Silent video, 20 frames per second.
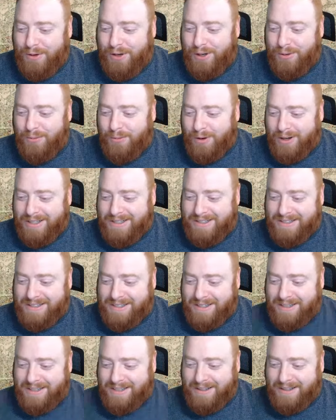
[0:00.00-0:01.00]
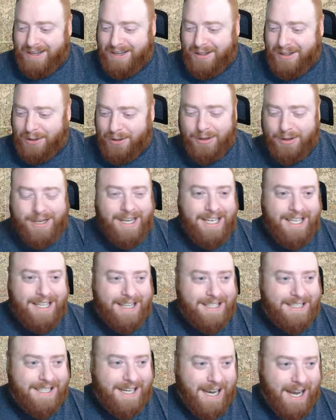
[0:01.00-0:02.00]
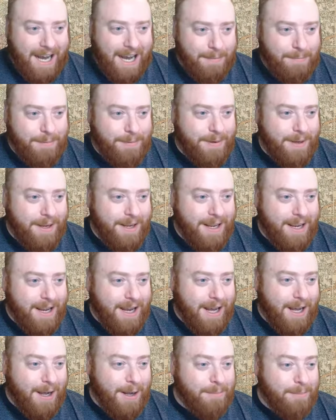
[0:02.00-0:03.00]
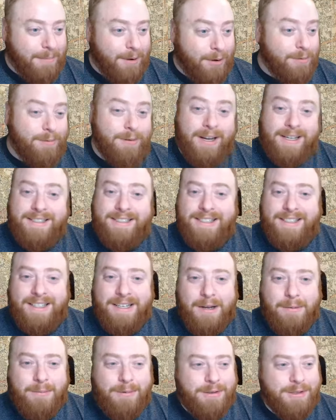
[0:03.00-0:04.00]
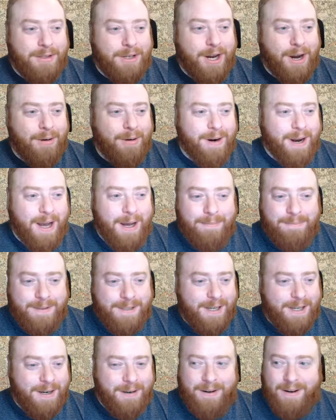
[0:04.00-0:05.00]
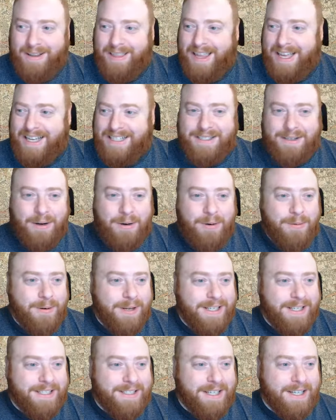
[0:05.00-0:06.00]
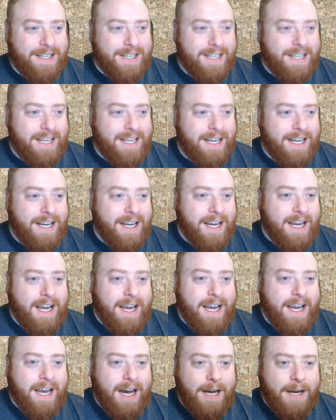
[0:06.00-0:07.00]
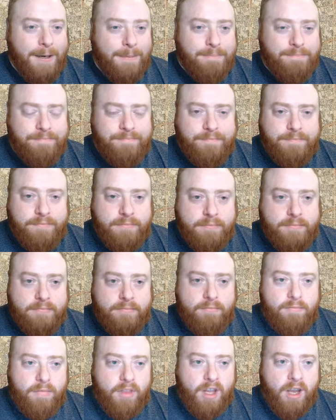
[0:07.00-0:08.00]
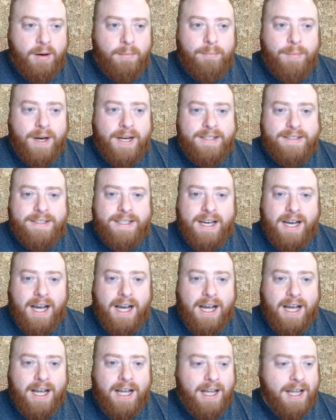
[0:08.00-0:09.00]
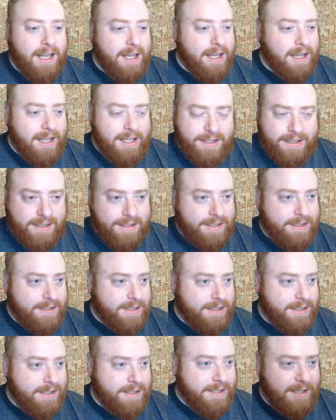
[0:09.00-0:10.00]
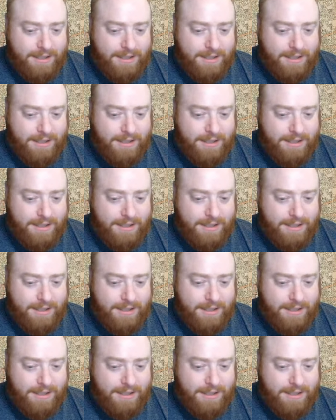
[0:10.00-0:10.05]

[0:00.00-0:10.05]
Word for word: good ones uh, lurking at the top. Um, oh, I see the numbers are going up, so that's always good. Um, but uh, let's.